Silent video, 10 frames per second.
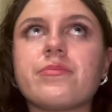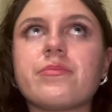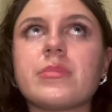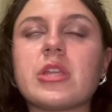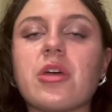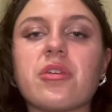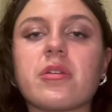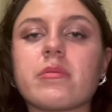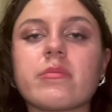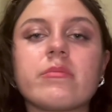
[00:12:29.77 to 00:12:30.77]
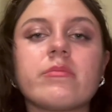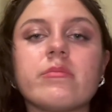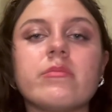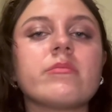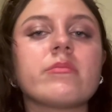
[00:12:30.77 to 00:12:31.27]
nothing
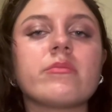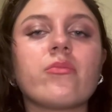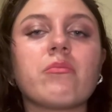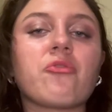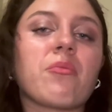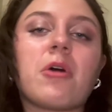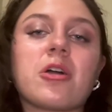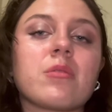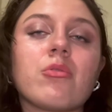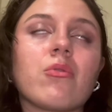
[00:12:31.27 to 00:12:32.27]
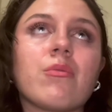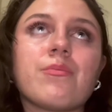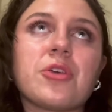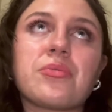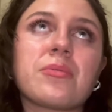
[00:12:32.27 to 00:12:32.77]
remarkable.
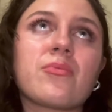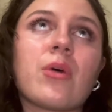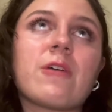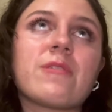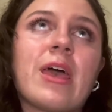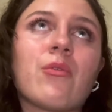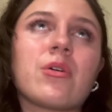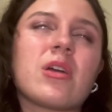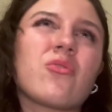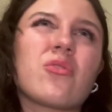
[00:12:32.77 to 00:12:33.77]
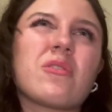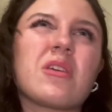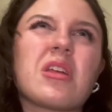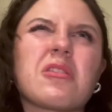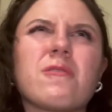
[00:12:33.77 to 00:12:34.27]
It's just white flower, and honestly
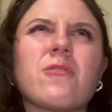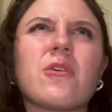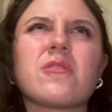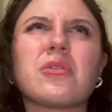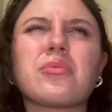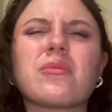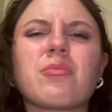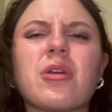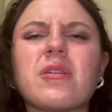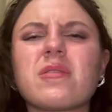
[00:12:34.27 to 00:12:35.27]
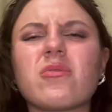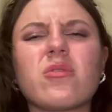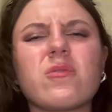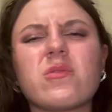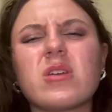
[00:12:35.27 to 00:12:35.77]
like the first initial spray is
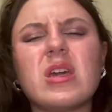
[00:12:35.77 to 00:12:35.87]
awful.